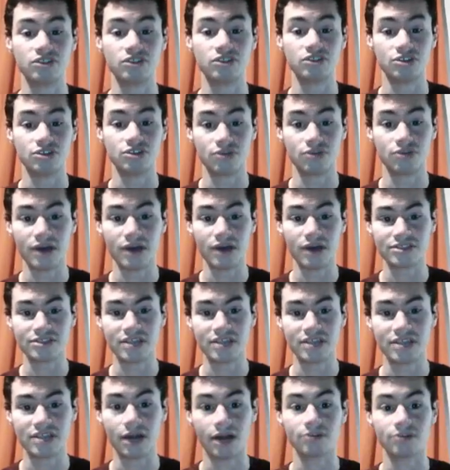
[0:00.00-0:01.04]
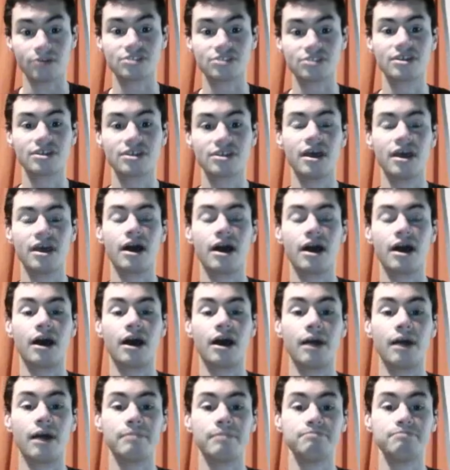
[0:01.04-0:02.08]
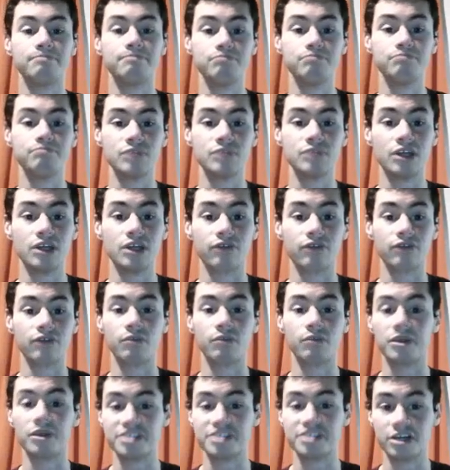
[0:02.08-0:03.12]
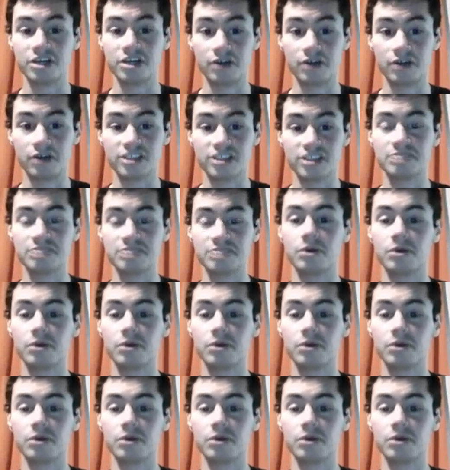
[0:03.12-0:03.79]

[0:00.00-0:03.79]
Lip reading: $2,000, from one single customer.